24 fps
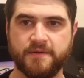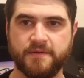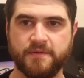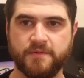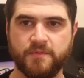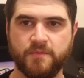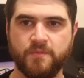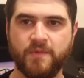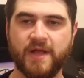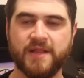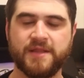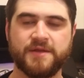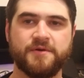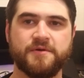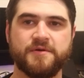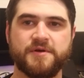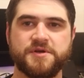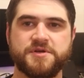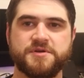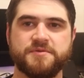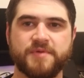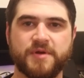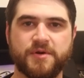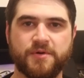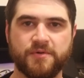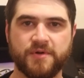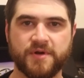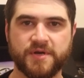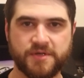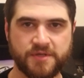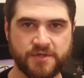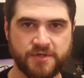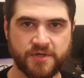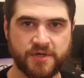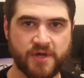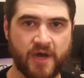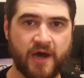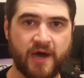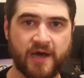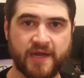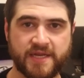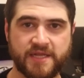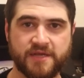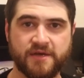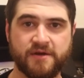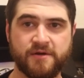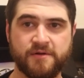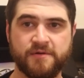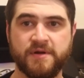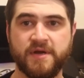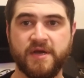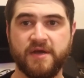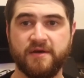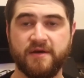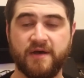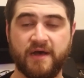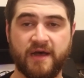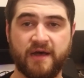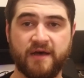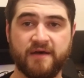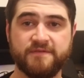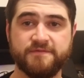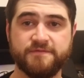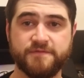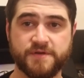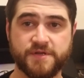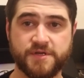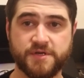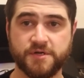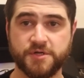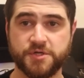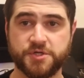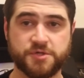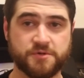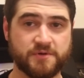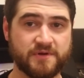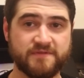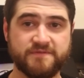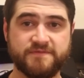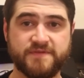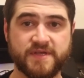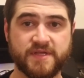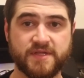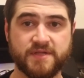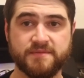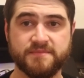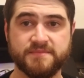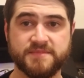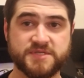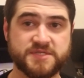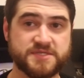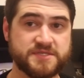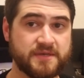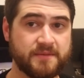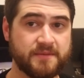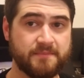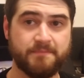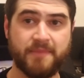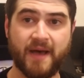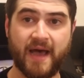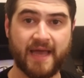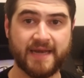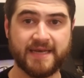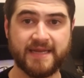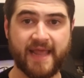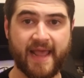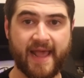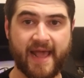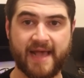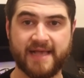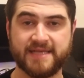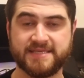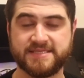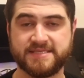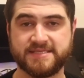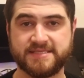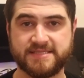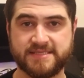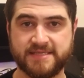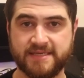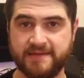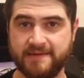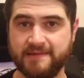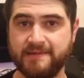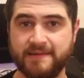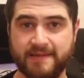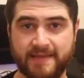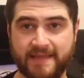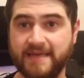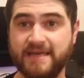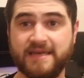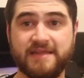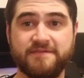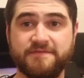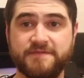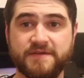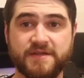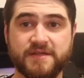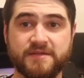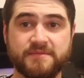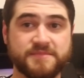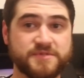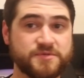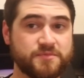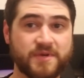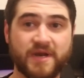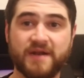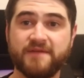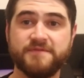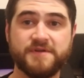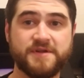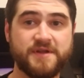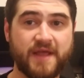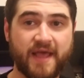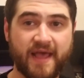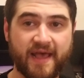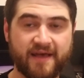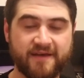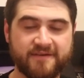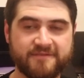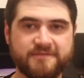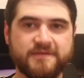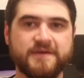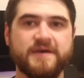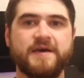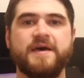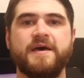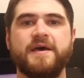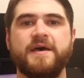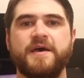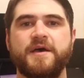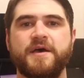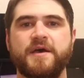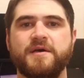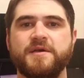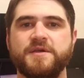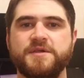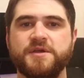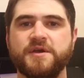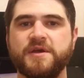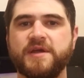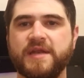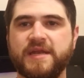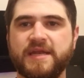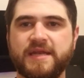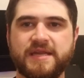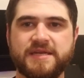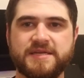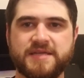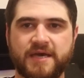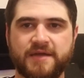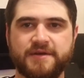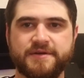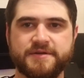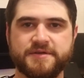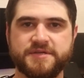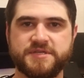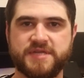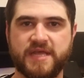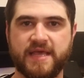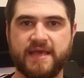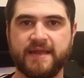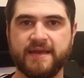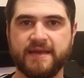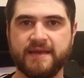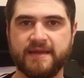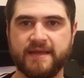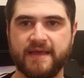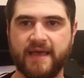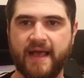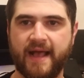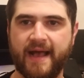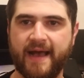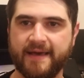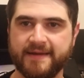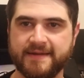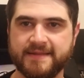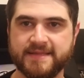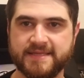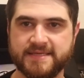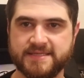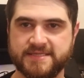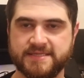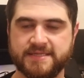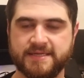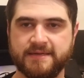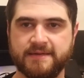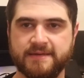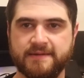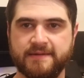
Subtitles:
Well, in order to record good audio for your short films, podcasts, indie films, whatever you have, you're going to need to understand how to listen.